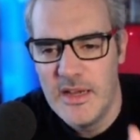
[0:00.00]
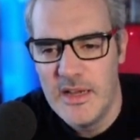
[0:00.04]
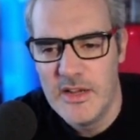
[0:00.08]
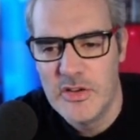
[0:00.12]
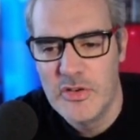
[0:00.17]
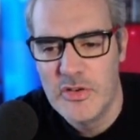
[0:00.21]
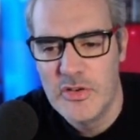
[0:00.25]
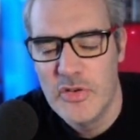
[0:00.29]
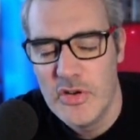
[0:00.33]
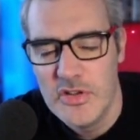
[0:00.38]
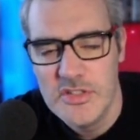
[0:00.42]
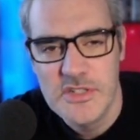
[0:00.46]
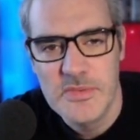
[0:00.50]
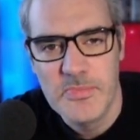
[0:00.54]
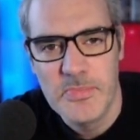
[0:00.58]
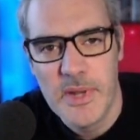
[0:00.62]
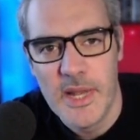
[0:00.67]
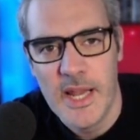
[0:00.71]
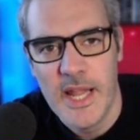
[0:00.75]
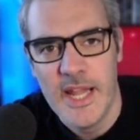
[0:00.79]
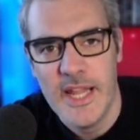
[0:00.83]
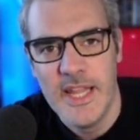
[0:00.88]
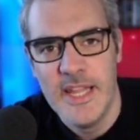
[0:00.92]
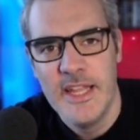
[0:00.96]

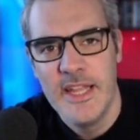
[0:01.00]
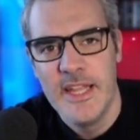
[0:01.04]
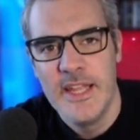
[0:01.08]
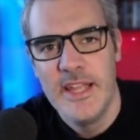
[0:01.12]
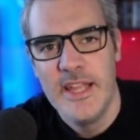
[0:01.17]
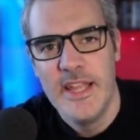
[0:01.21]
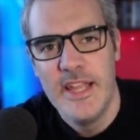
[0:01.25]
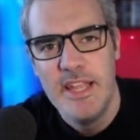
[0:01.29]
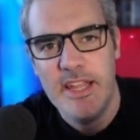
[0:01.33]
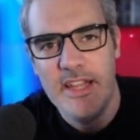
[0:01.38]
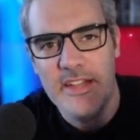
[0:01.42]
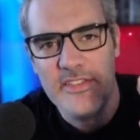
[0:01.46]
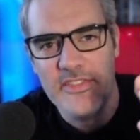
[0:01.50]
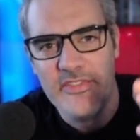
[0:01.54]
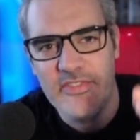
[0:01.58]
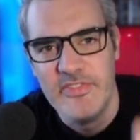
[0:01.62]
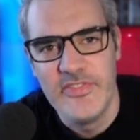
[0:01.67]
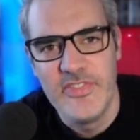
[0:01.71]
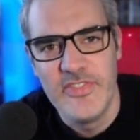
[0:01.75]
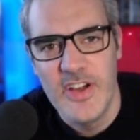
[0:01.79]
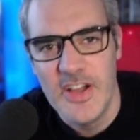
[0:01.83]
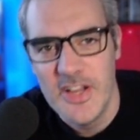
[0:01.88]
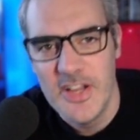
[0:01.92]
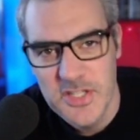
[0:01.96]
Cross-play is
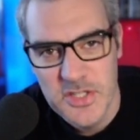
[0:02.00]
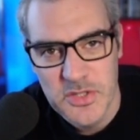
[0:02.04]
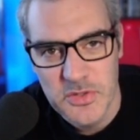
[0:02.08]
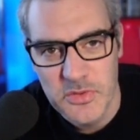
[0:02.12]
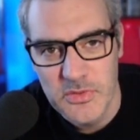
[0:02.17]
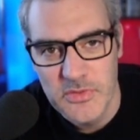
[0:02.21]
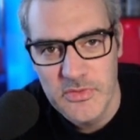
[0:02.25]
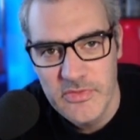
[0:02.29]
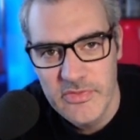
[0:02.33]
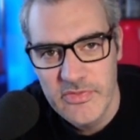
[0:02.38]
vital